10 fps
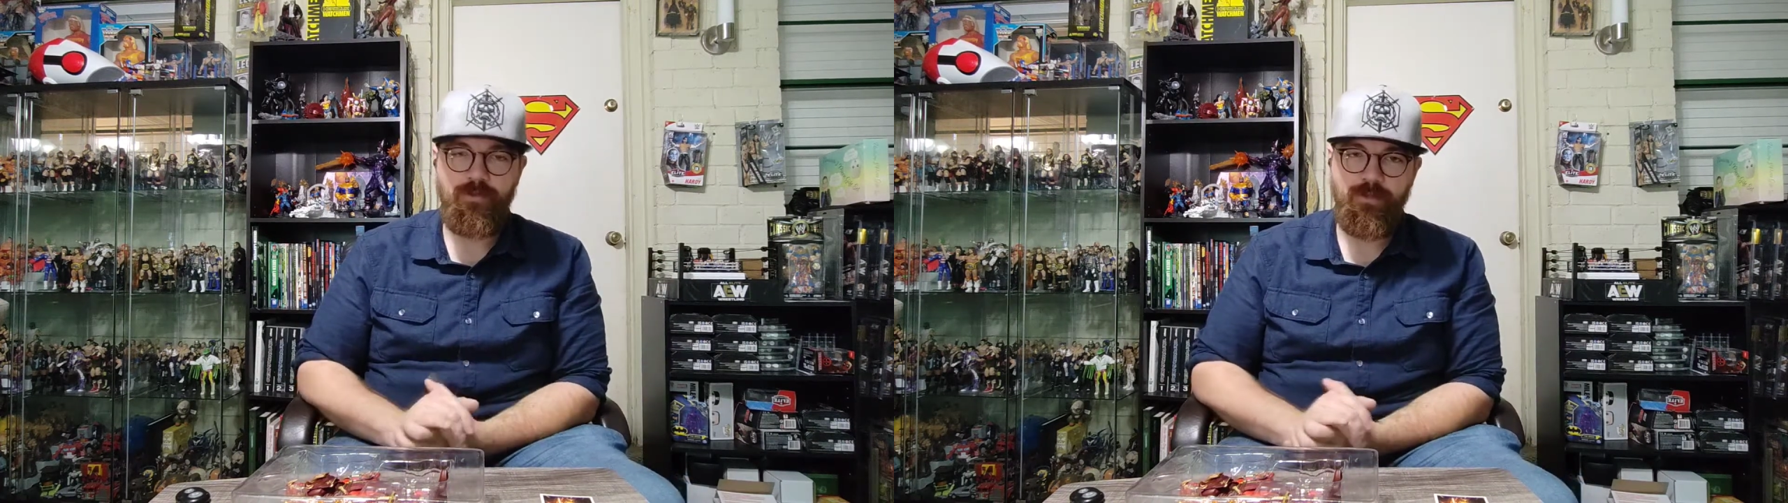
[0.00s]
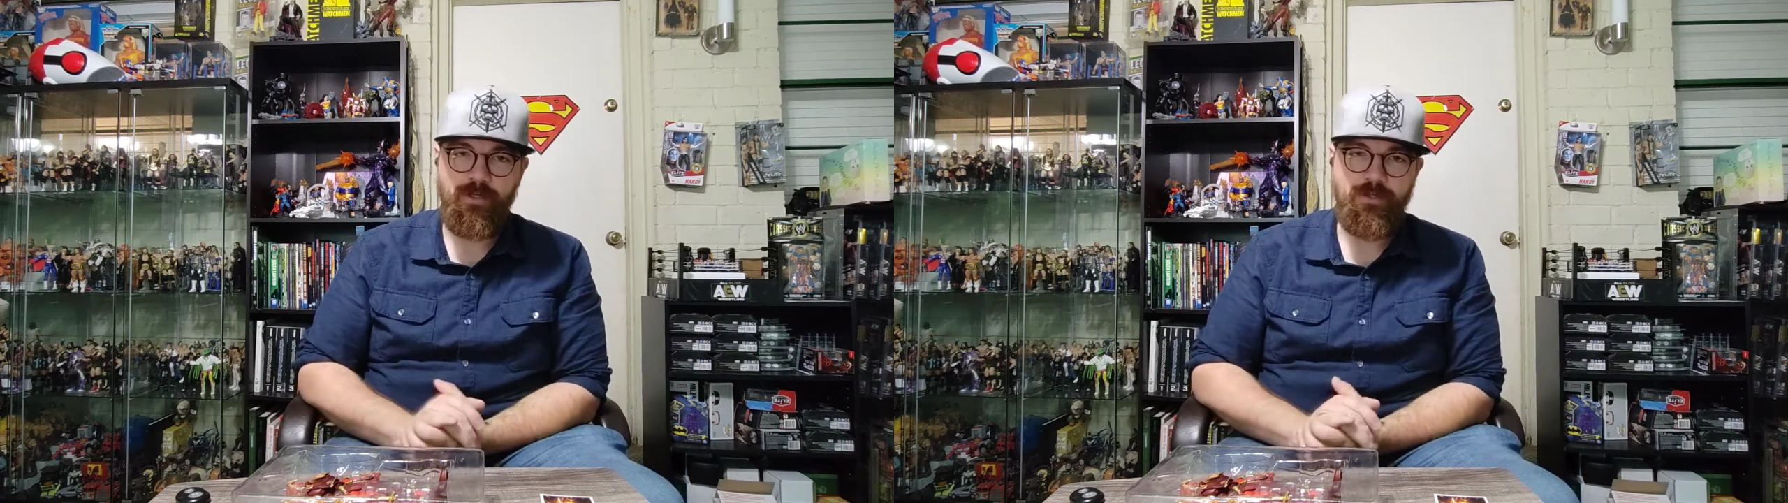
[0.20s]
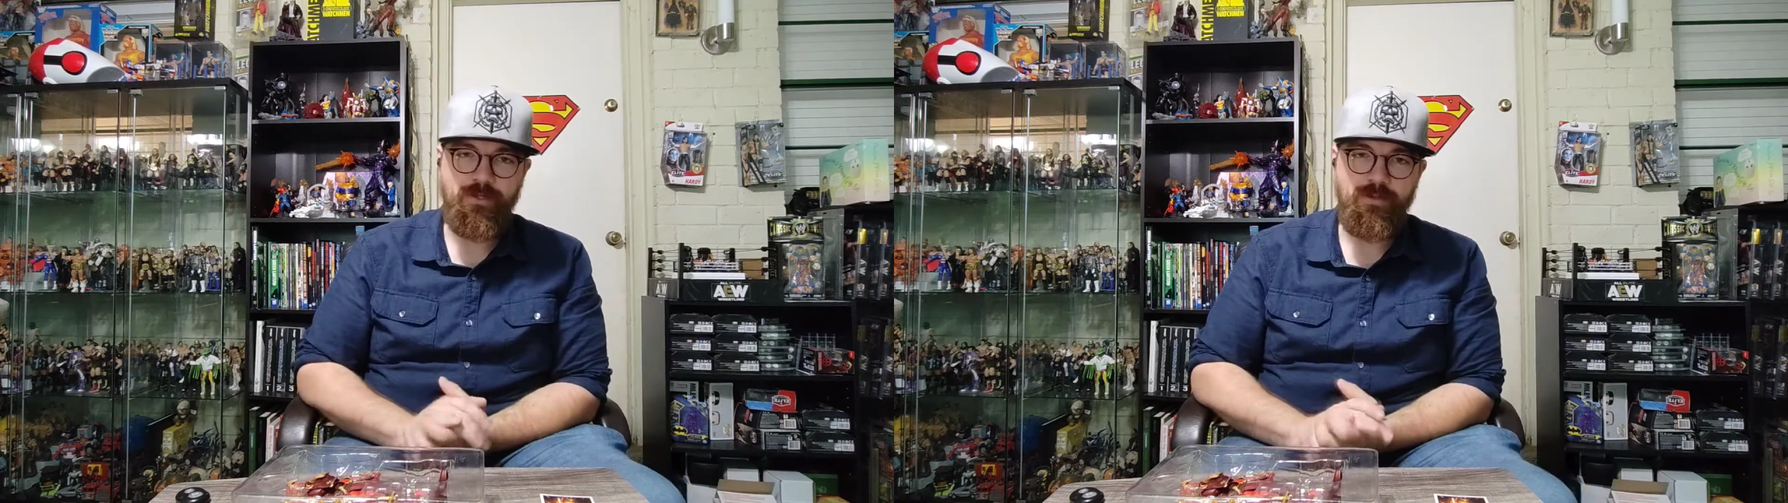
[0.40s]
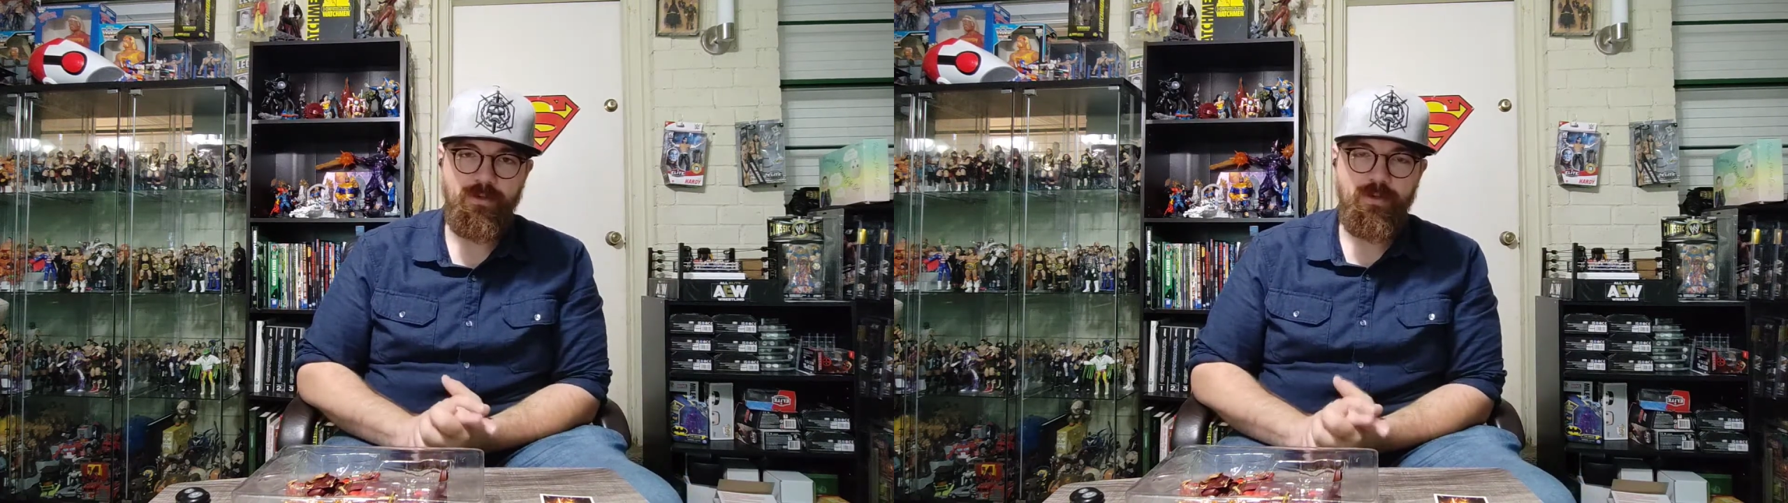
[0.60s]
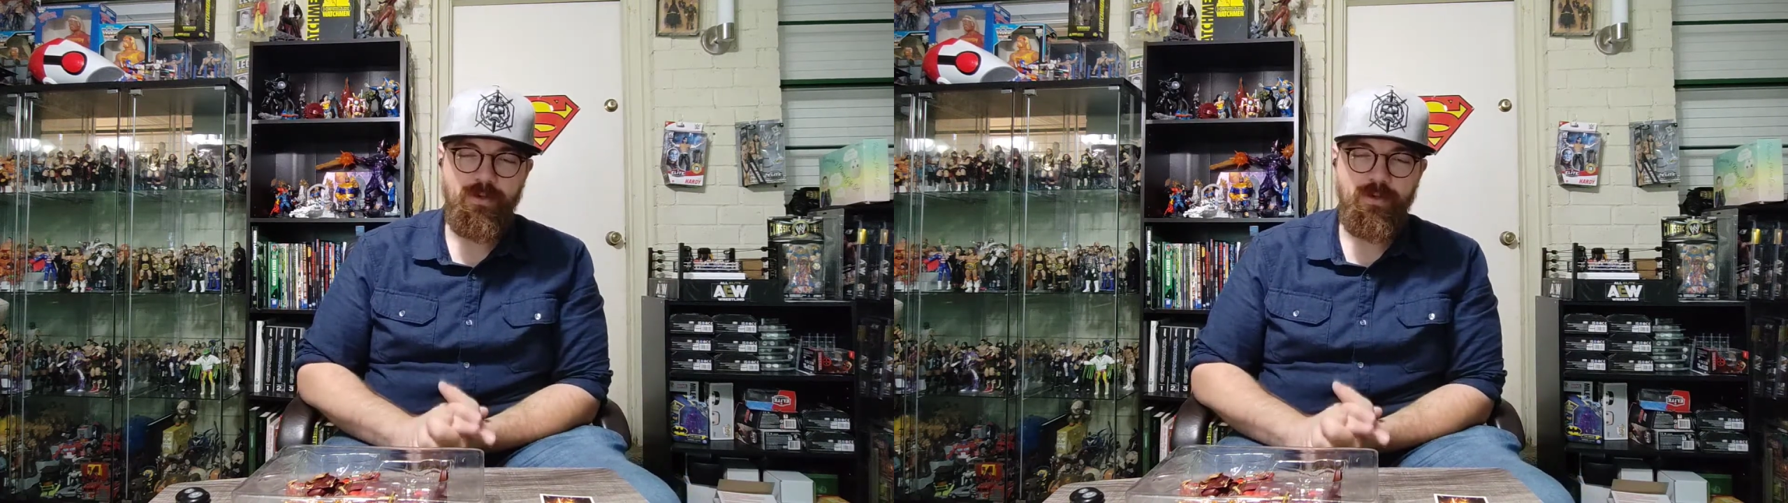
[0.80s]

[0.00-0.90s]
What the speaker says: collection.